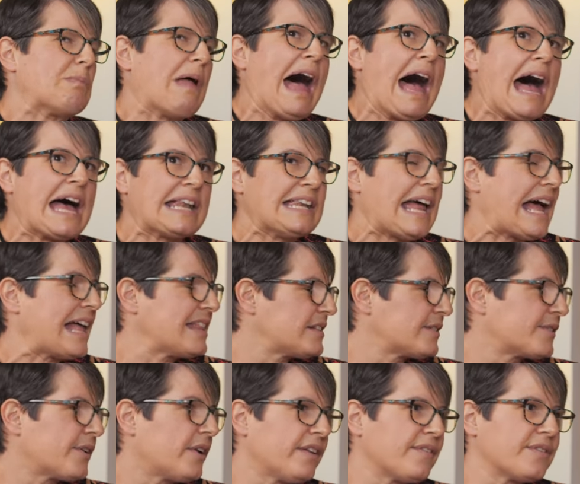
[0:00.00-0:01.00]
hadn't
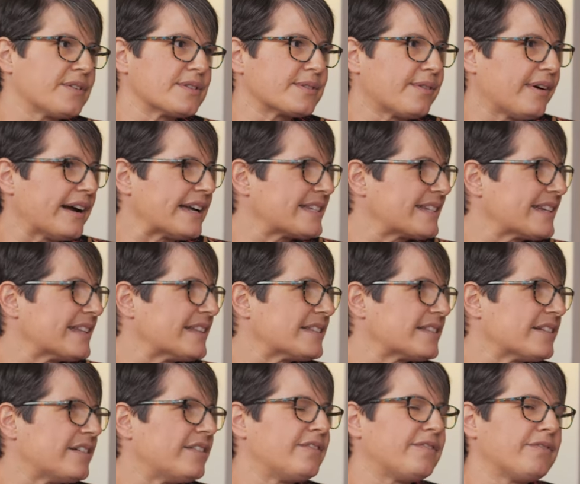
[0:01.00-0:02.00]
answered all of those questions
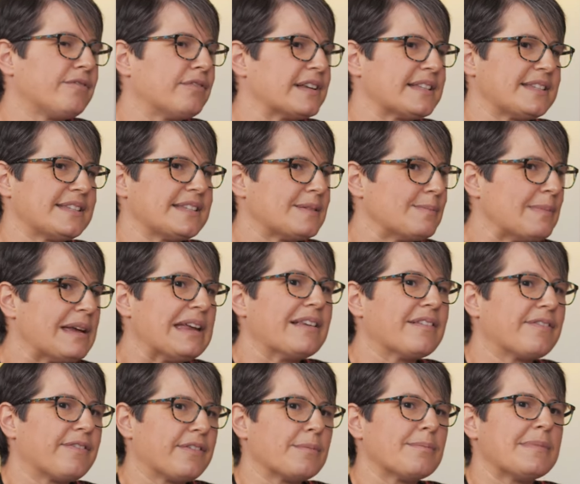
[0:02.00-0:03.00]
of mm. what does this
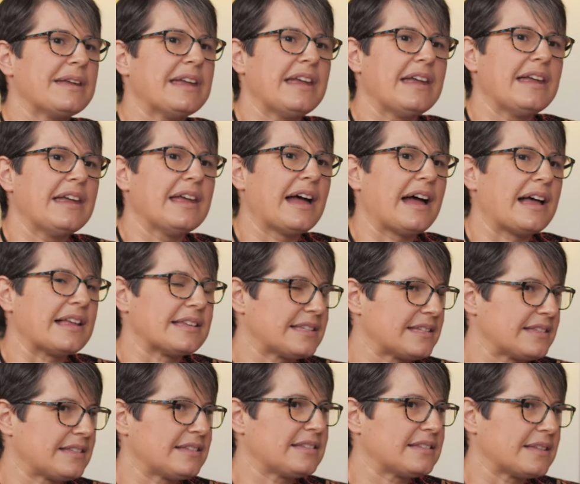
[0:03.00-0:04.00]
mean for me
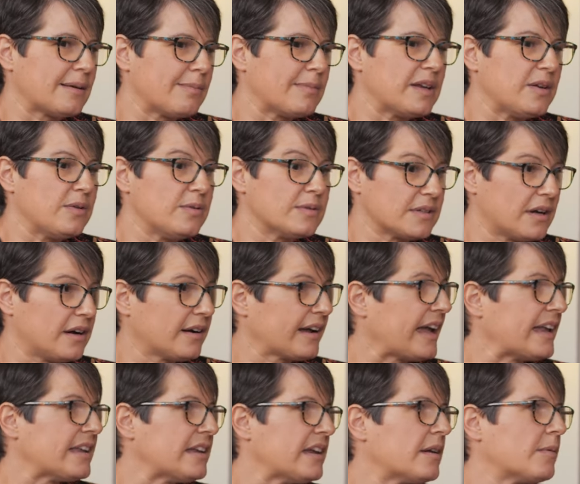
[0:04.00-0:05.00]
as somebody who's not
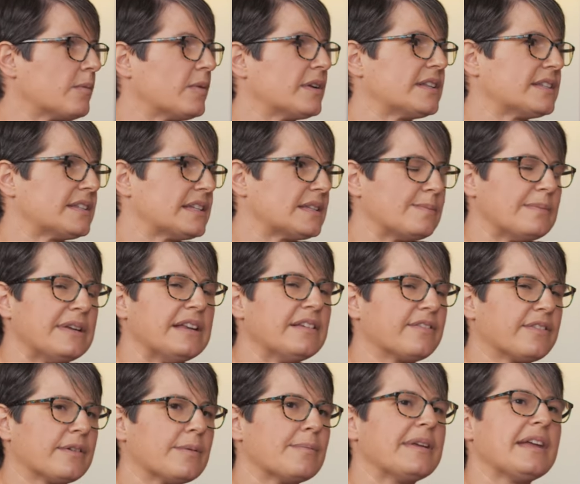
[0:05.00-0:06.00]
Kenyan? What does mm. this hmm. mean
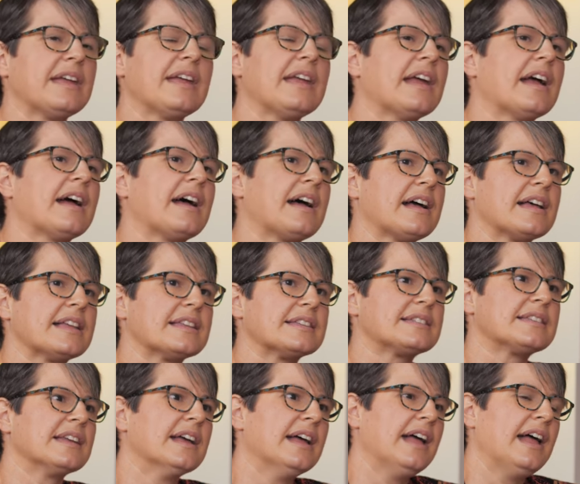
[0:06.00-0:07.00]
for me as
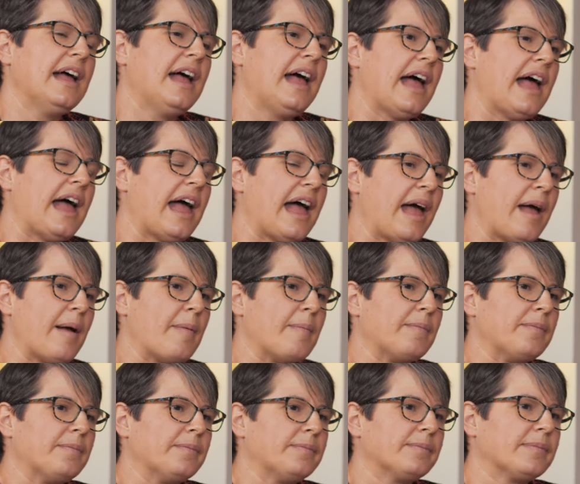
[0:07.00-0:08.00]

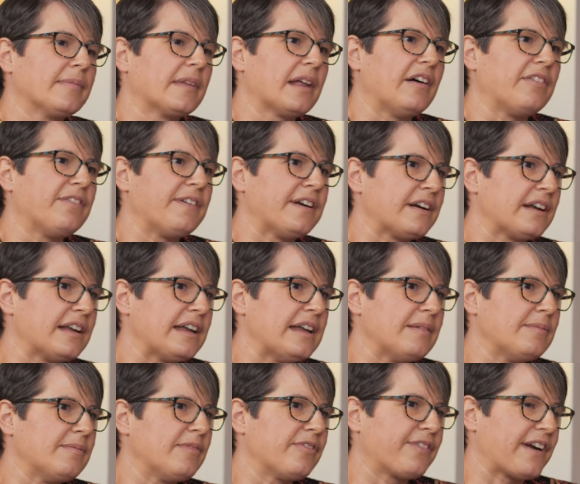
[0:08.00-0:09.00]
um, a
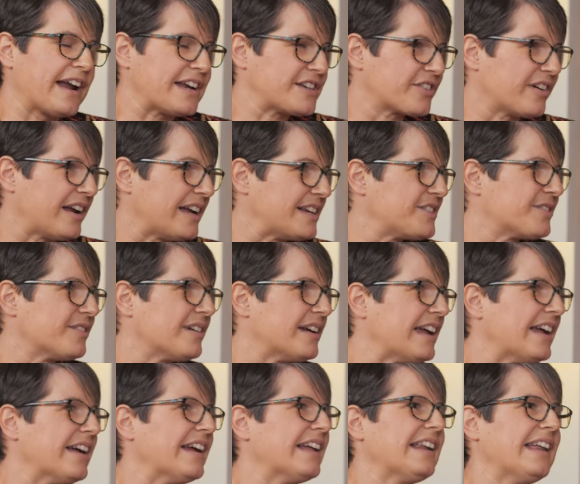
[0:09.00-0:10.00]
fairly fresh
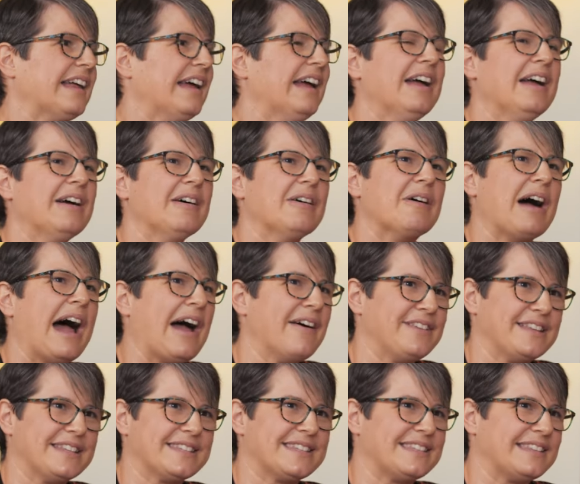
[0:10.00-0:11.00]
graduate? Mm. How
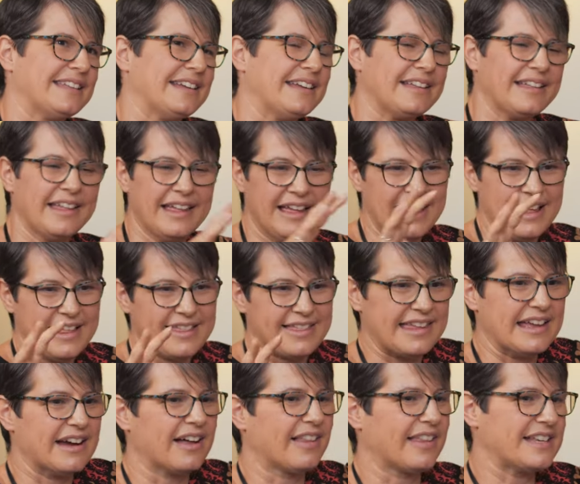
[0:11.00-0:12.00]
does the
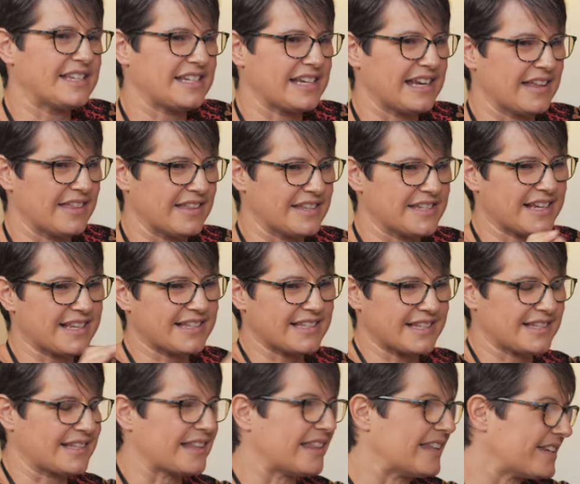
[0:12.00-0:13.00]
theology and the
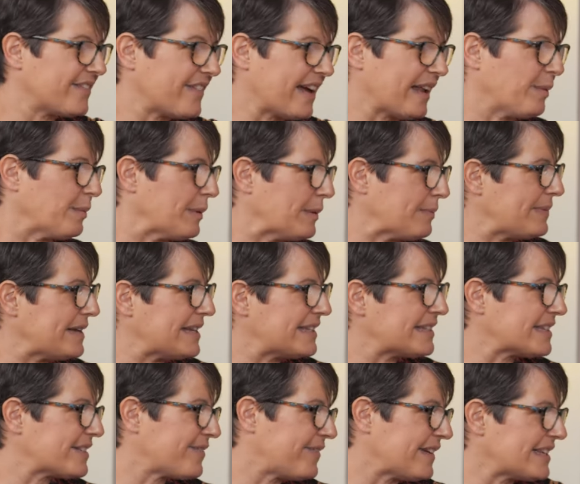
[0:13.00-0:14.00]
justice and the development
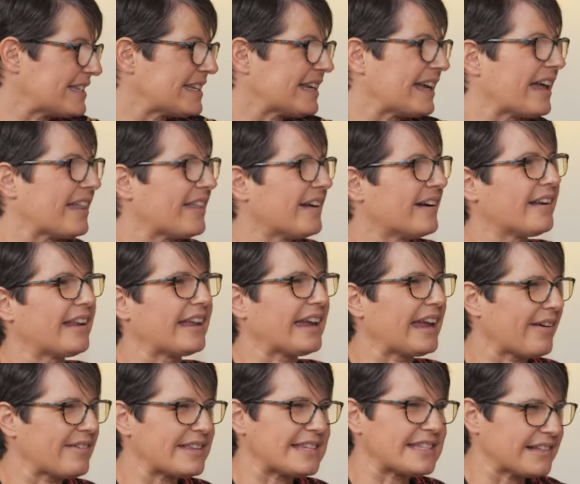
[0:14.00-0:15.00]
pieces fit together? Like
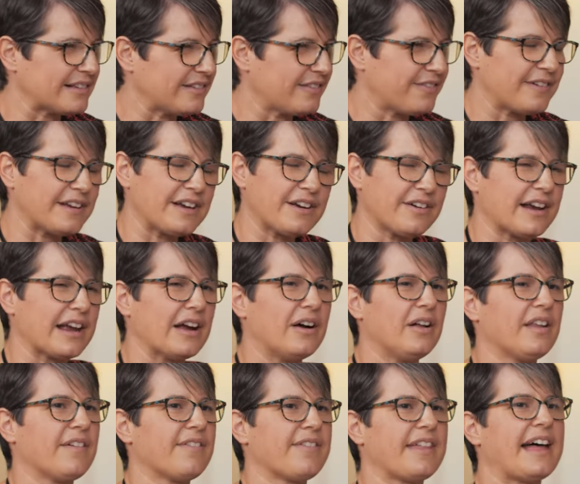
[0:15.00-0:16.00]
together. I was still figuring
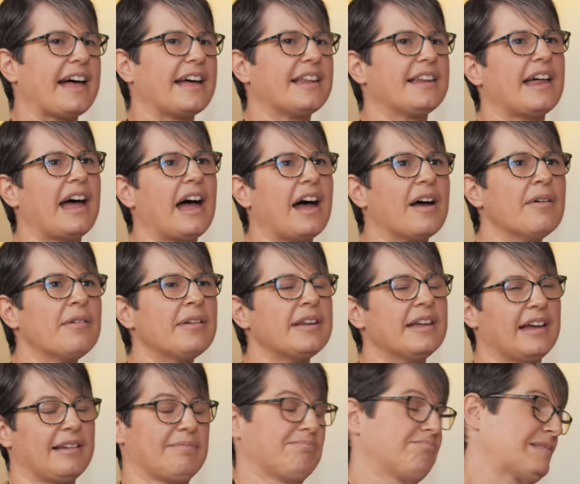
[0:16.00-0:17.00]
all of that yeah. out.
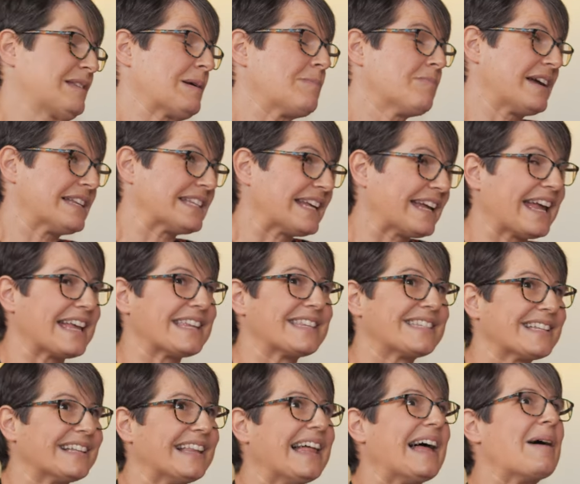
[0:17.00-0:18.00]
And in hmm. some ways, I guess
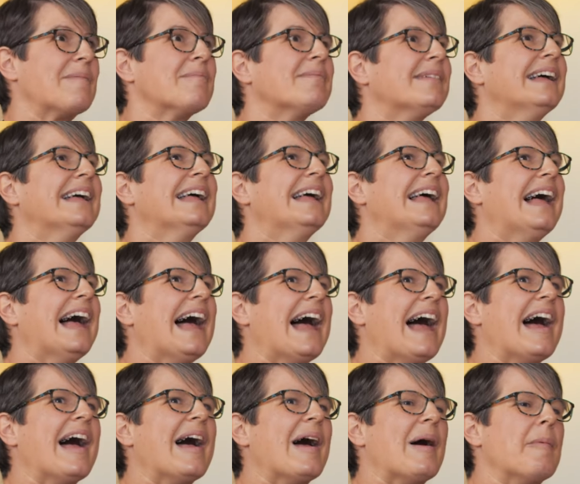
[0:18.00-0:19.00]
still am. Hmm.
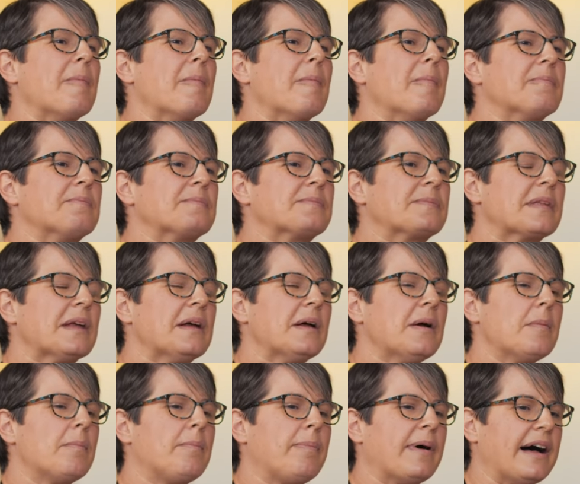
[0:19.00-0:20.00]
Um,
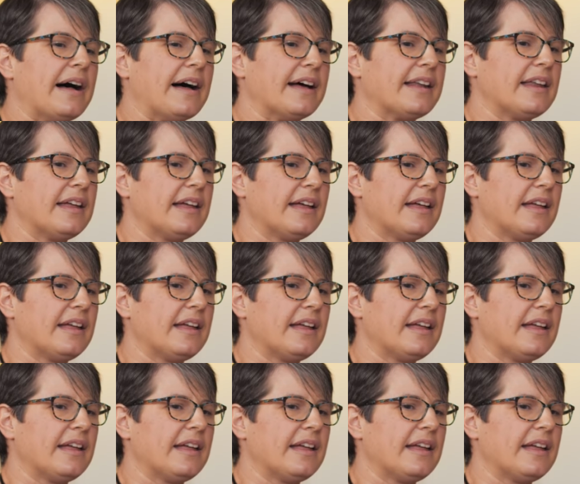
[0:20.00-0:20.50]
but